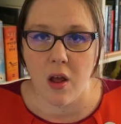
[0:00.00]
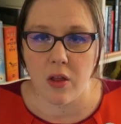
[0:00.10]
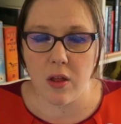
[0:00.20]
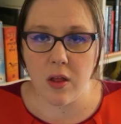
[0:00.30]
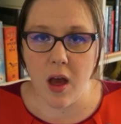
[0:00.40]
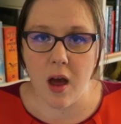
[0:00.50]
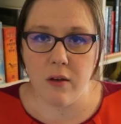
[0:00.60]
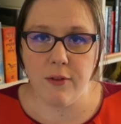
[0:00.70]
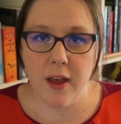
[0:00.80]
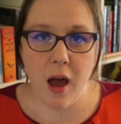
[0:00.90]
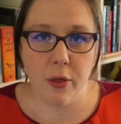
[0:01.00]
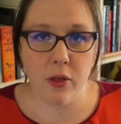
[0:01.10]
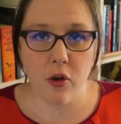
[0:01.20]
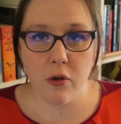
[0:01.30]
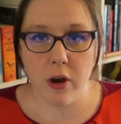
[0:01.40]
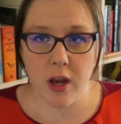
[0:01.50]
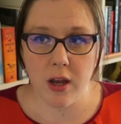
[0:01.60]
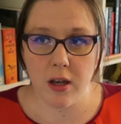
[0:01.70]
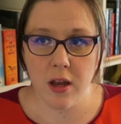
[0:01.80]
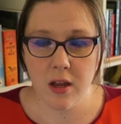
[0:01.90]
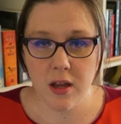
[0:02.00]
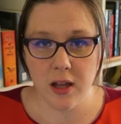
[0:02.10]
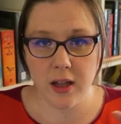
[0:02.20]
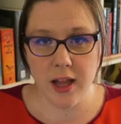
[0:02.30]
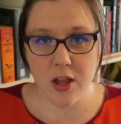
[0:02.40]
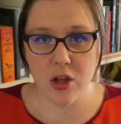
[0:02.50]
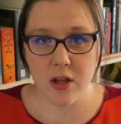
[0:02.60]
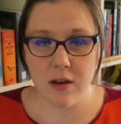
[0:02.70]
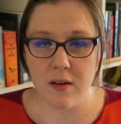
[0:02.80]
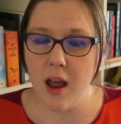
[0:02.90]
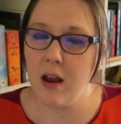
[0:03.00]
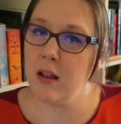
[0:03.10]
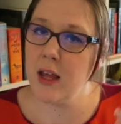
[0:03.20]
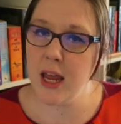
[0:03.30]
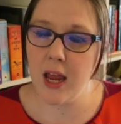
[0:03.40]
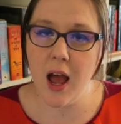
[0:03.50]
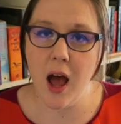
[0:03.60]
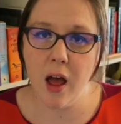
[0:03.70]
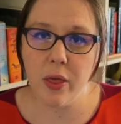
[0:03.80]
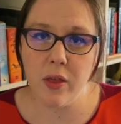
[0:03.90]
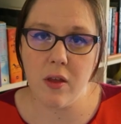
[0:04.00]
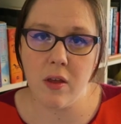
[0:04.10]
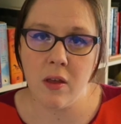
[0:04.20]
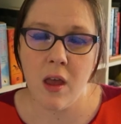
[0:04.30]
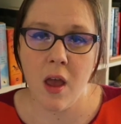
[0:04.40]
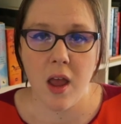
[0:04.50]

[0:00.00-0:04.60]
start of the Arthurian legend and King Arthur.